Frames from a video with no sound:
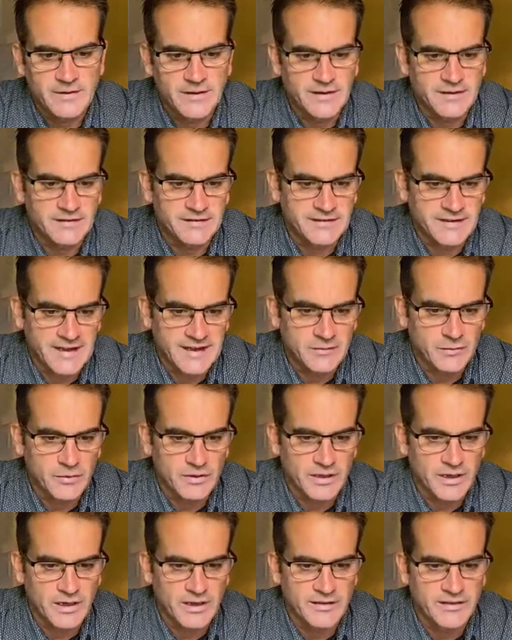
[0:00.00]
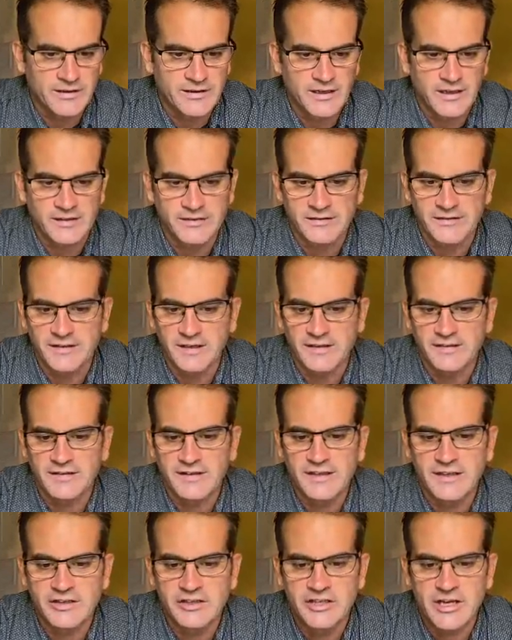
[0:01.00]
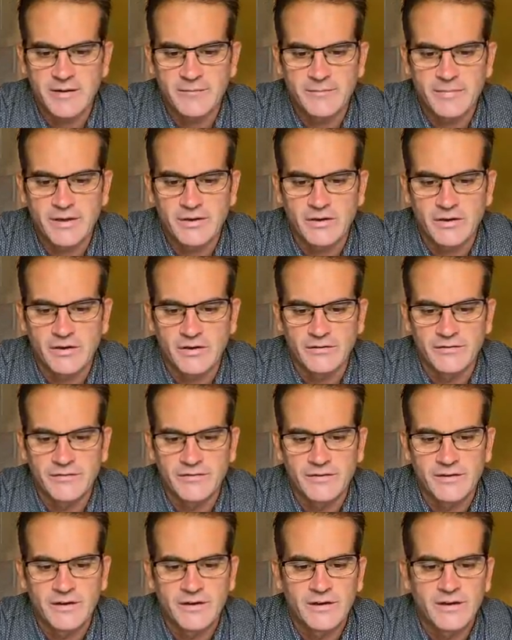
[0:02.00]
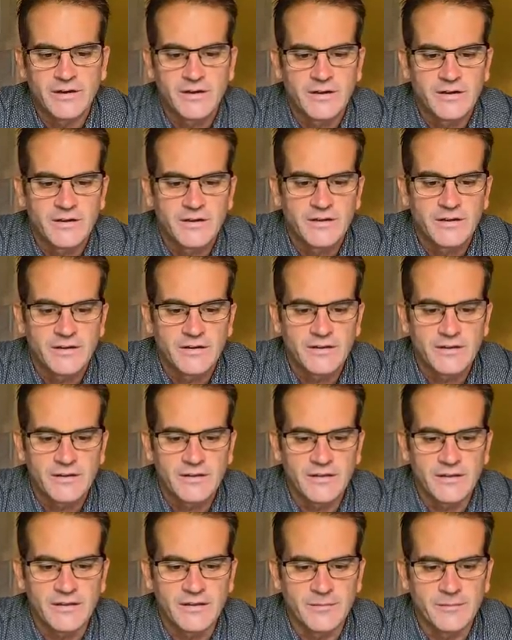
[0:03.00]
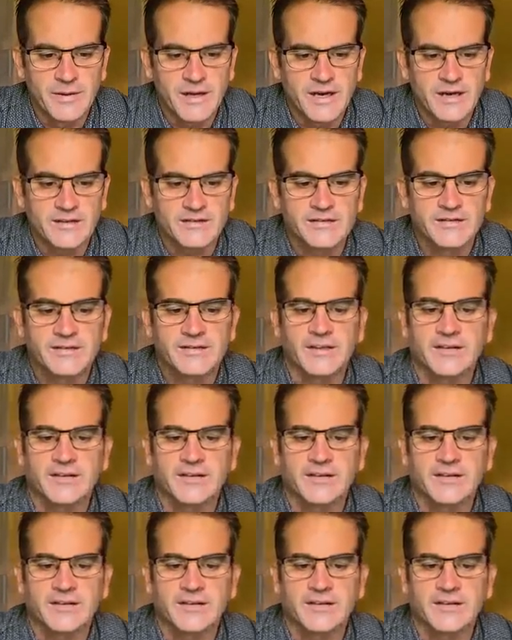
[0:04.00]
Is that what Arthur does? Does he jump off the bus?